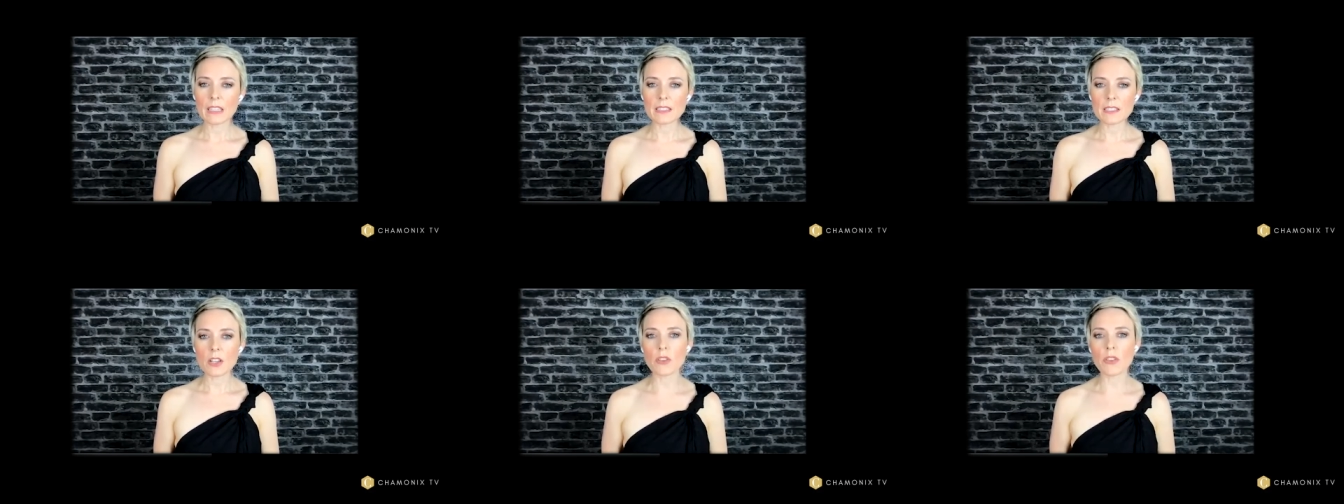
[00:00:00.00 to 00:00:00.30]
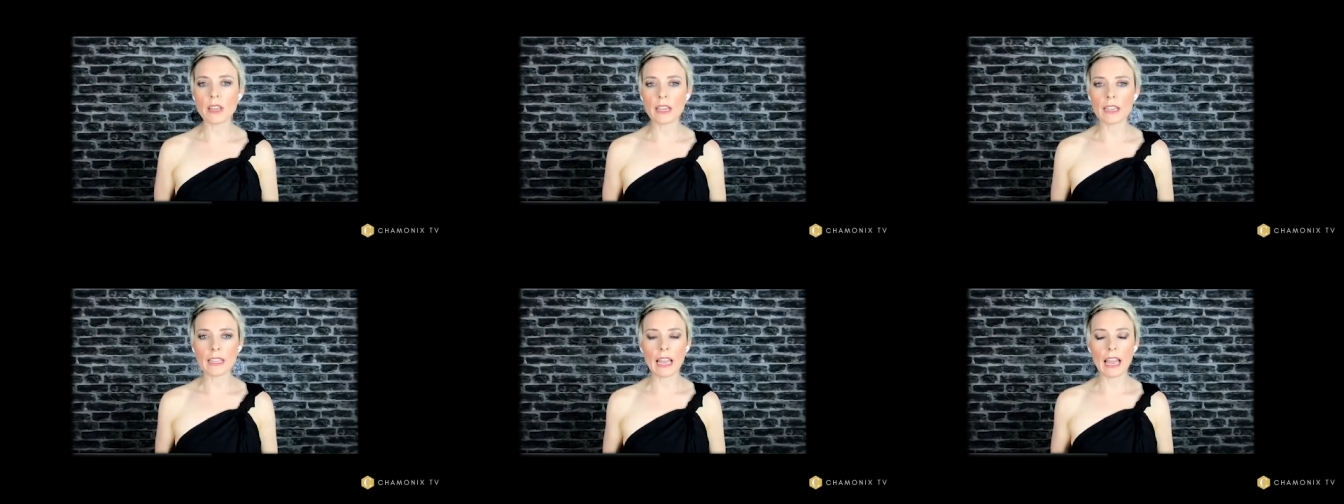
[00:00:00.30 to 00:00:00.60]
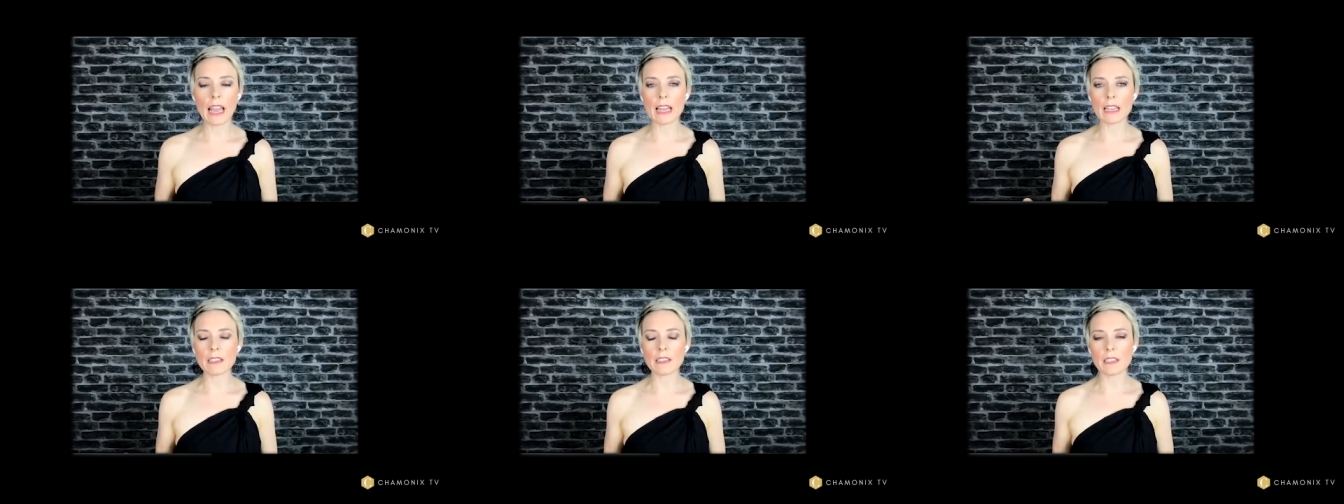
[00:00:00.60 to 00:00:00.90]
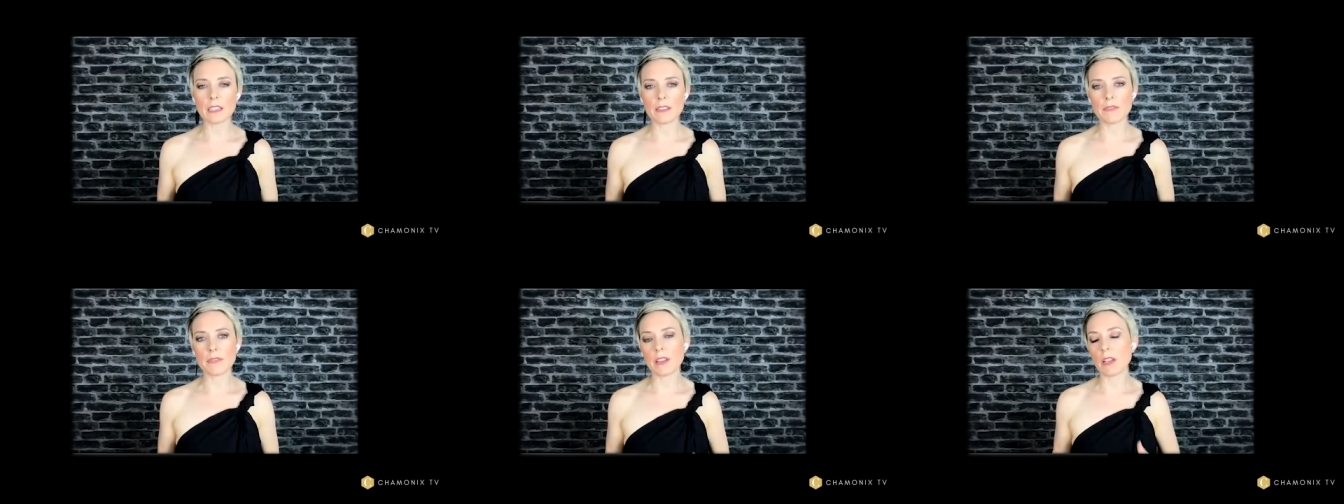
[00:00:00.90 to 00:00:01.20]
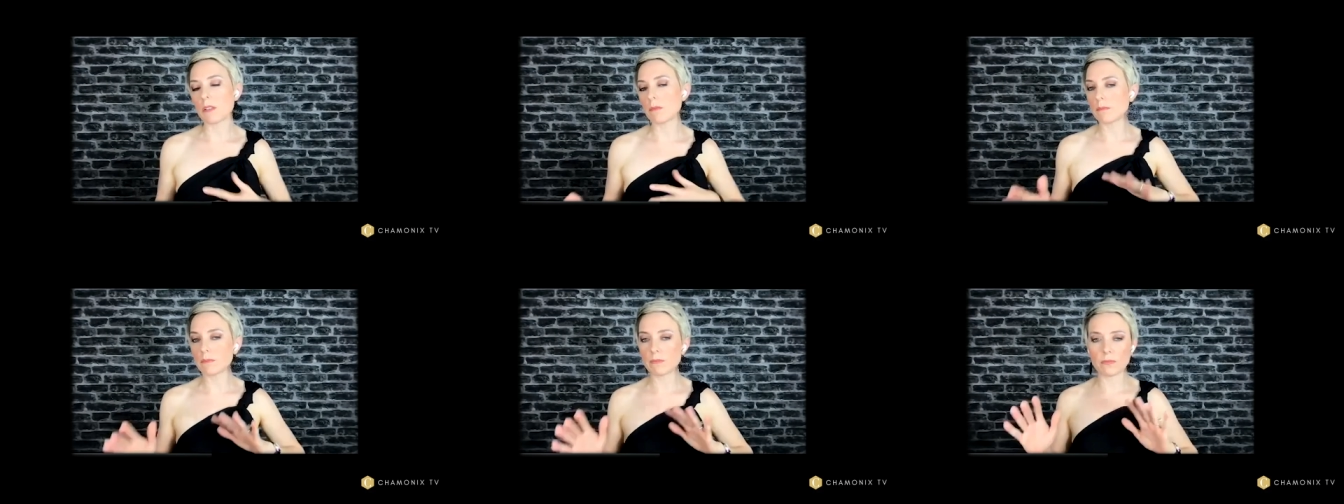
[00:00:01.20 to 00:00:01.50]
and so they can, if
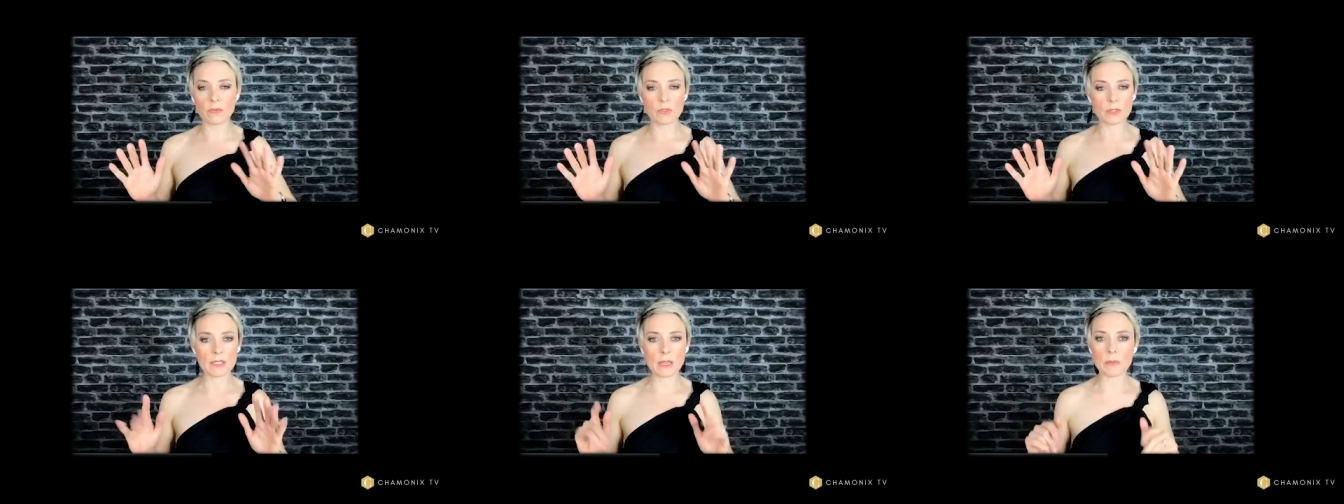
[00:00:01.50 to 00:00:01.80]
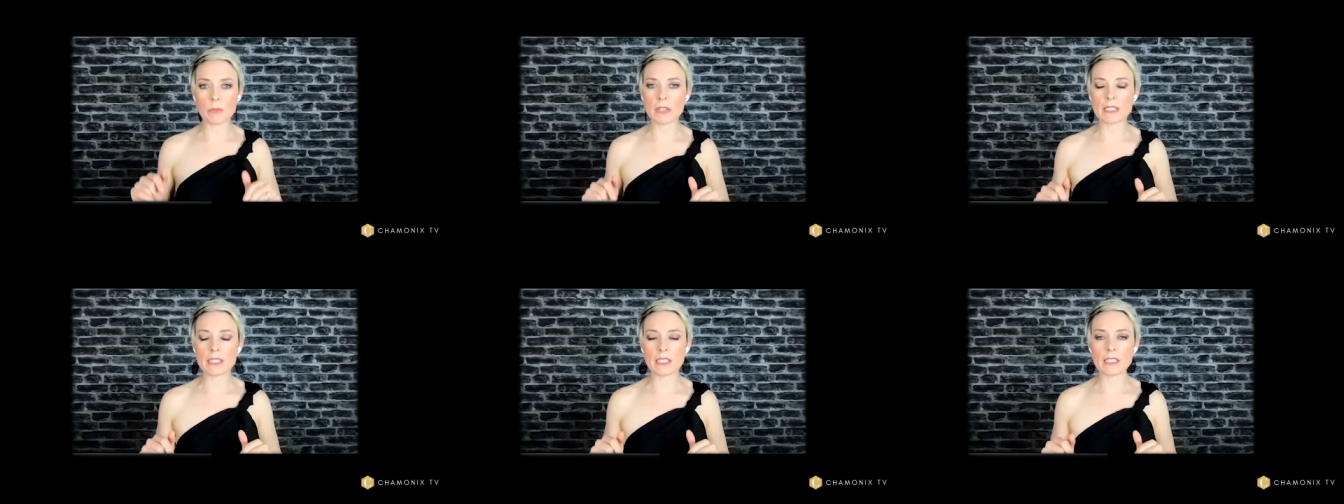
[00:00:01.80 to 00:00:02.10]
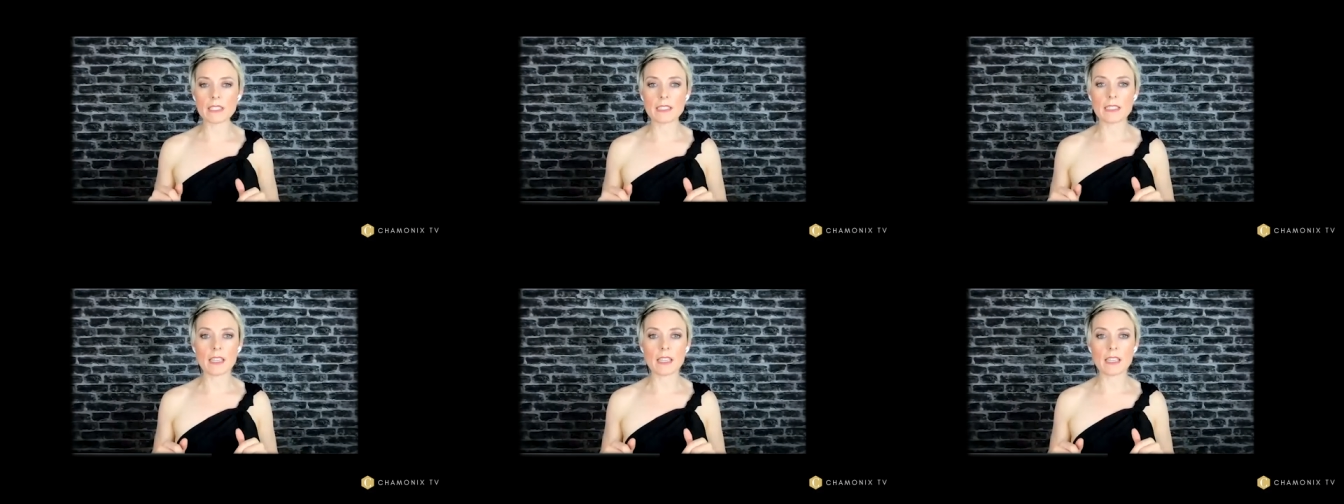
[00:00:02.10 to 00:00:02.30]
they for some reason